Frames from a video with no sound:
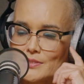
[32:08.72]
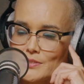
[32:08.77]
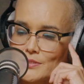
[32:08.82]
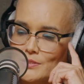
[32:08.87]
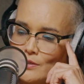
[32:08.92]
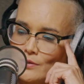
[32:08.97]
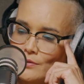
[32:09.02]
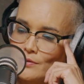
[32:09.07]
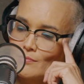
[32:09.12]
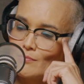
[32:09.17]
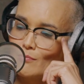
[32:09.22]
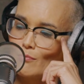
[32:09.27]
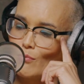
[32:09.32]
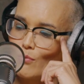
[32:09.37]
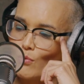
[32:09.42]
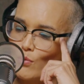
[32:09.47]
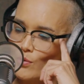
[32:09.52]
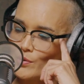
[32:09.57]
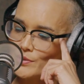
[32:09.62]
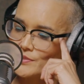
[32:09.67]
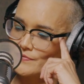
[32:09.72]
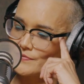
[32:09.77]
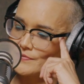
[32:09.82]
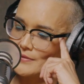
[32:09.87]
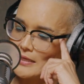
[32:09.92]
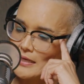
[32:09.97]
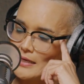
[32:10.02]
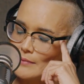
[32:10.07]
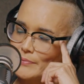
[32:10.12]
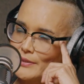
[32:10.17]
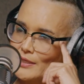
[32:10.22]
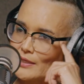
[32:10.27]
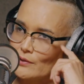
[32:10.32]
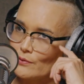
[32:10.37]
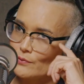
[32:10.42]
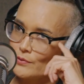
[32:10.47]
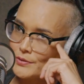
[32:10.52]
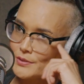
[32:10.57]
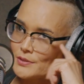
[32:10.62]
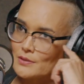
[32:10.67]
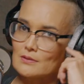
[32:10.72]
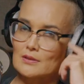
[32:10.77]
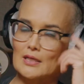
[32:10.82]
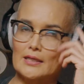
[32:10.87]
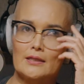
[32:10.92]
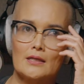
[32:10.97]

and so mortified. But I also